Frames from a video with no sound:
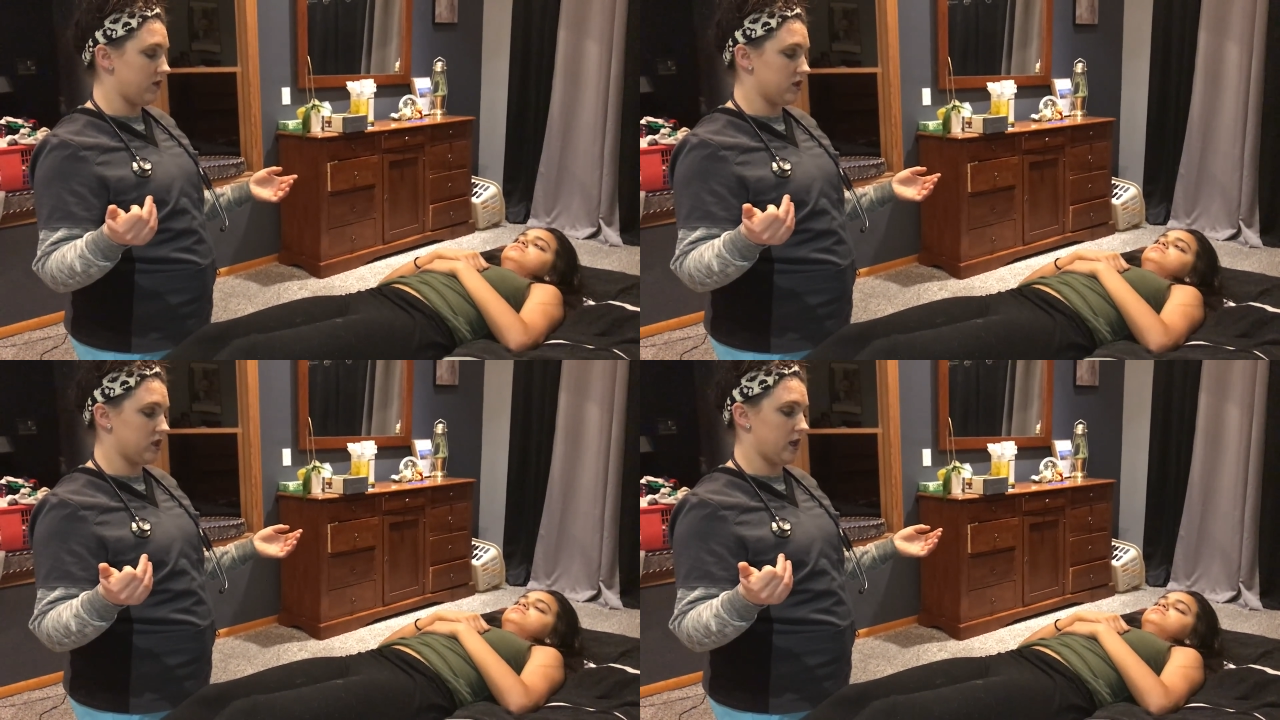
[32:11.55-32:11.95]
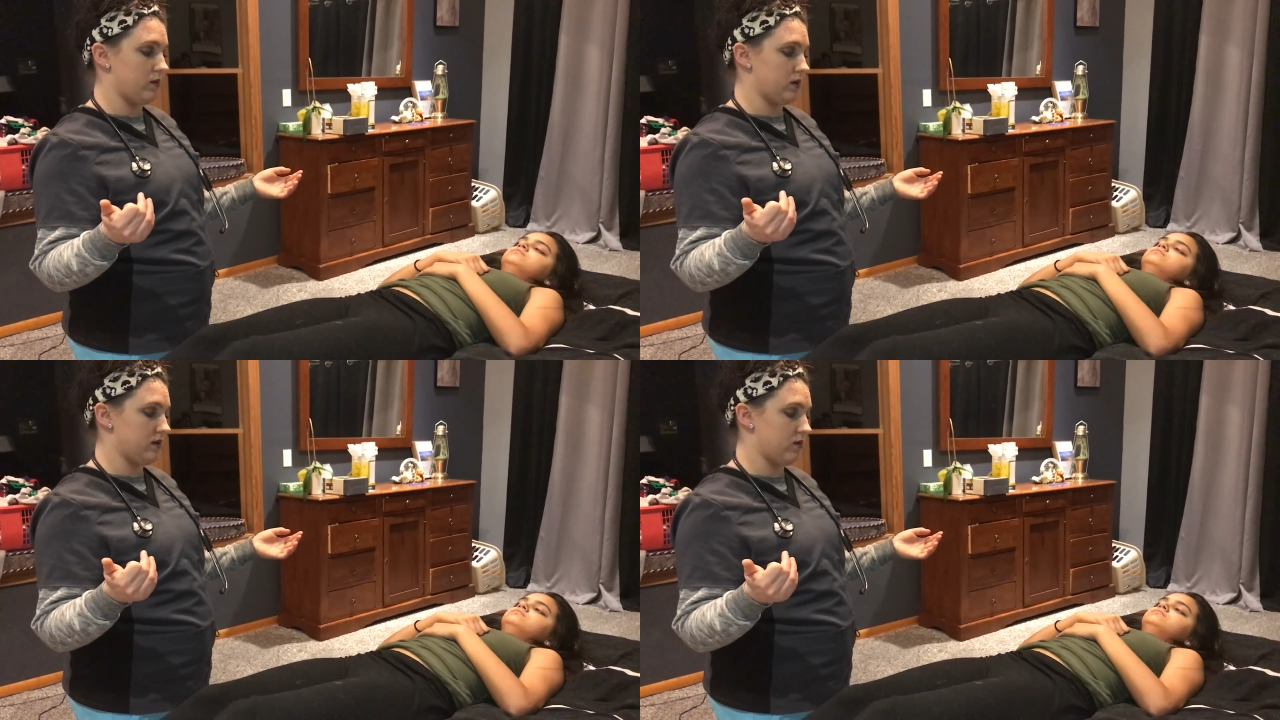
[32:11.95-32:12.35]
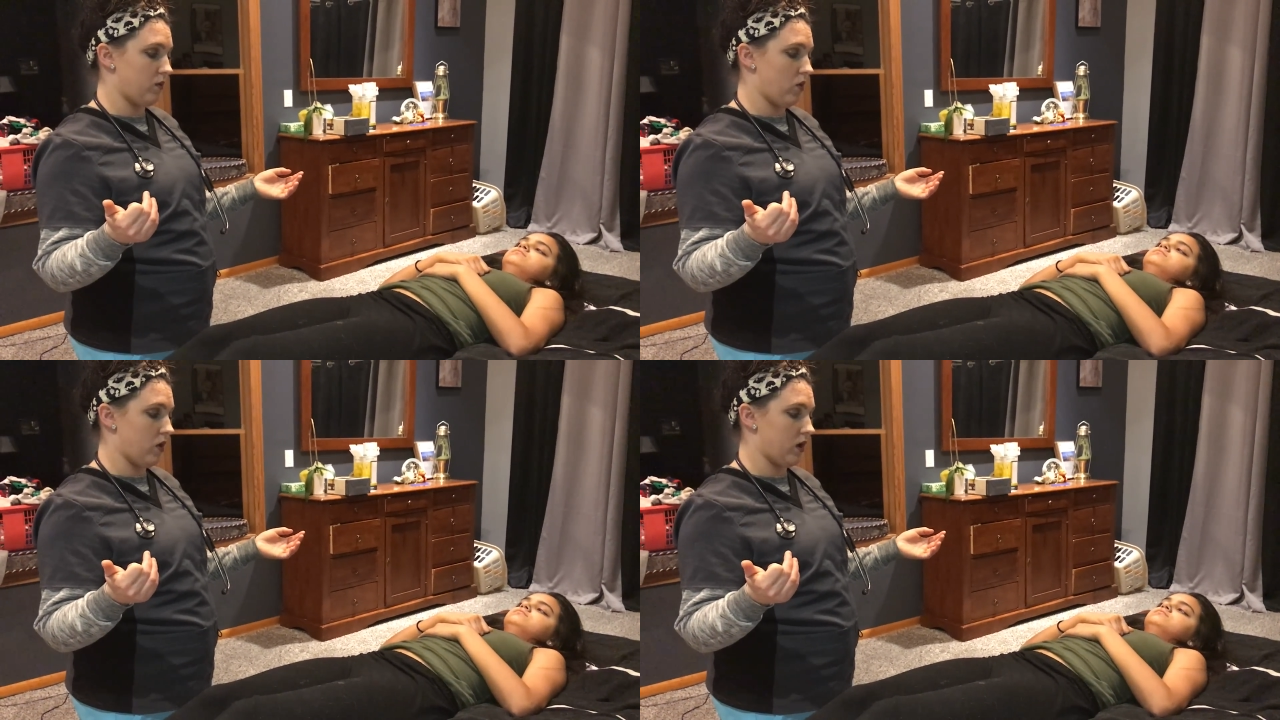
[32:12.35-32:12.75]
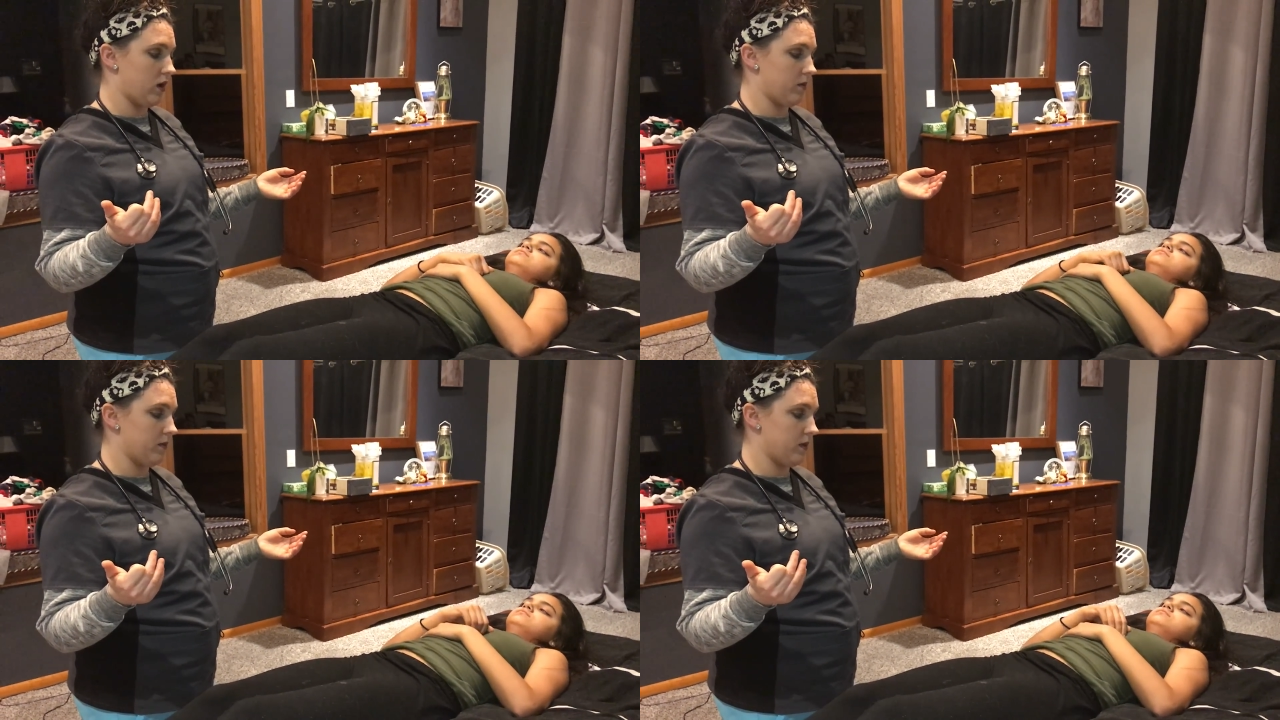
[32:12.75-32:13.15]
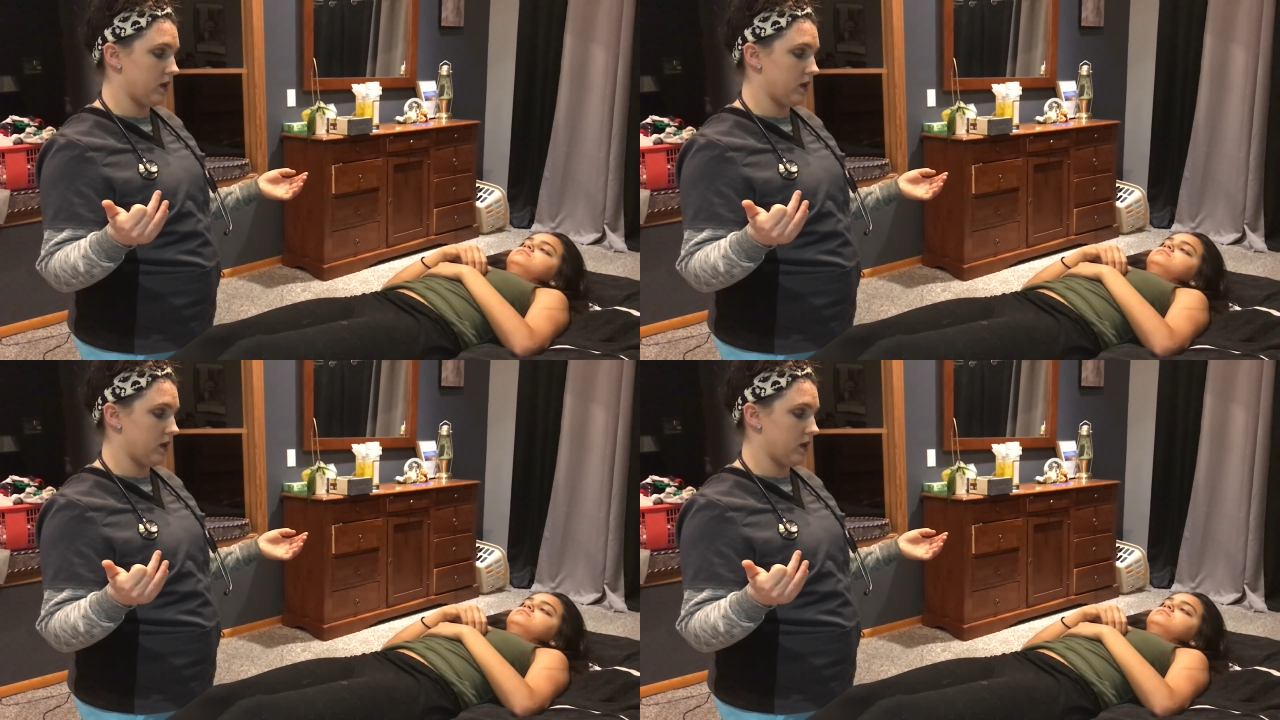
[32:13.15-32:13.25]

of her skin was warm